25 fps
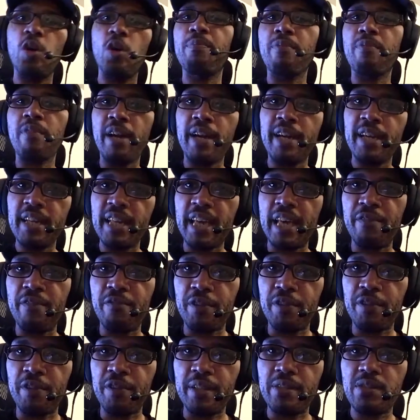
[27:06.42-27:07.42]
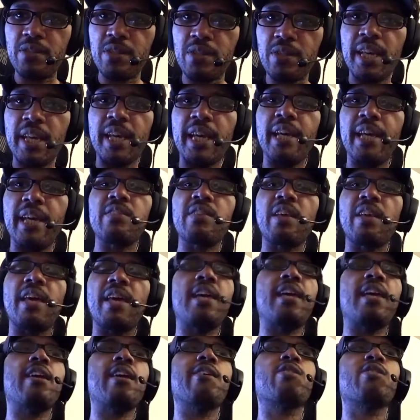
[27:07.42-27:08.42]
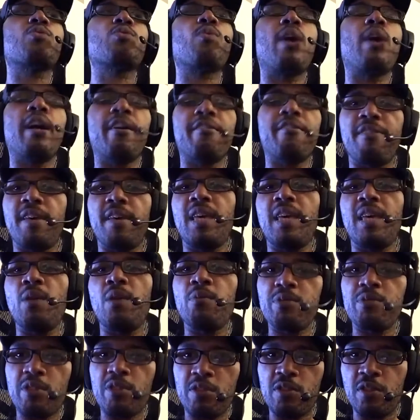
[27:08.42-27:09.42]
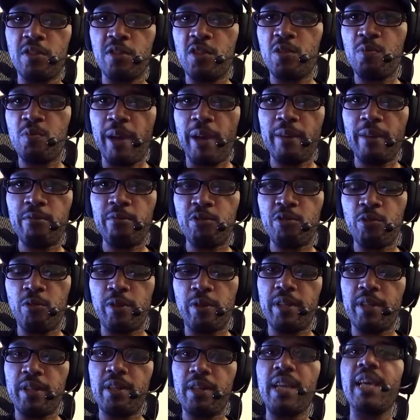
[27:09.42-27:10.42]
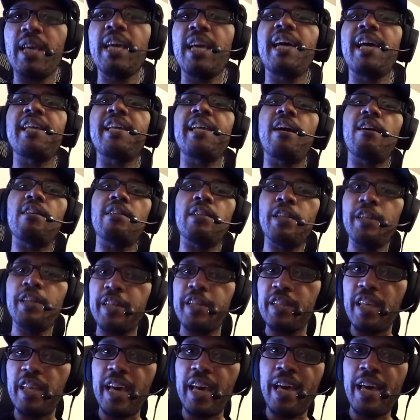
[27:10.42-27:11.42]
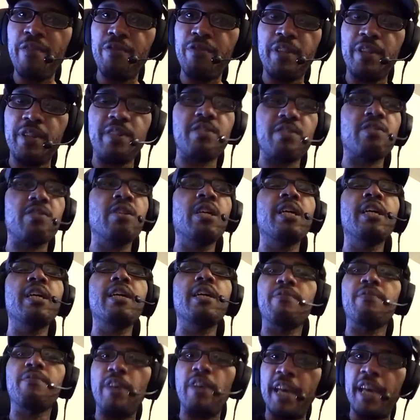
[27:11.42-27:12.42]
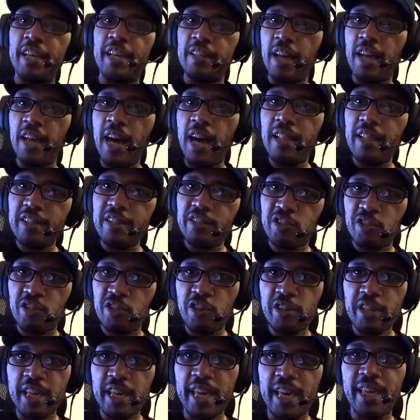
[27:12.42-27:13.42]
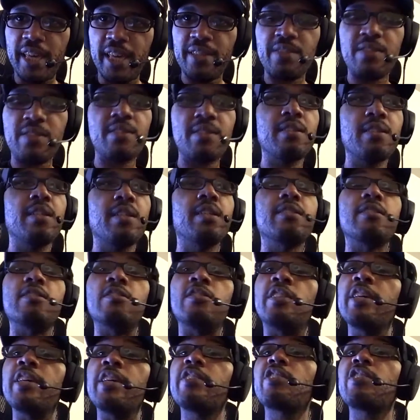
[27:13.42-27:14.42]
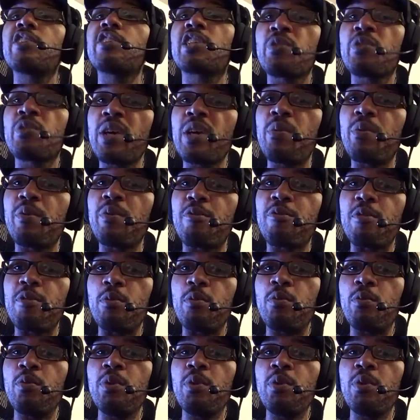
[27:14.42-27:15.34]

Bryant evidence and say, here's why I think he was as good as Michael Jordan. And I'll look at the evidence, acknowledge your case, disagree with you,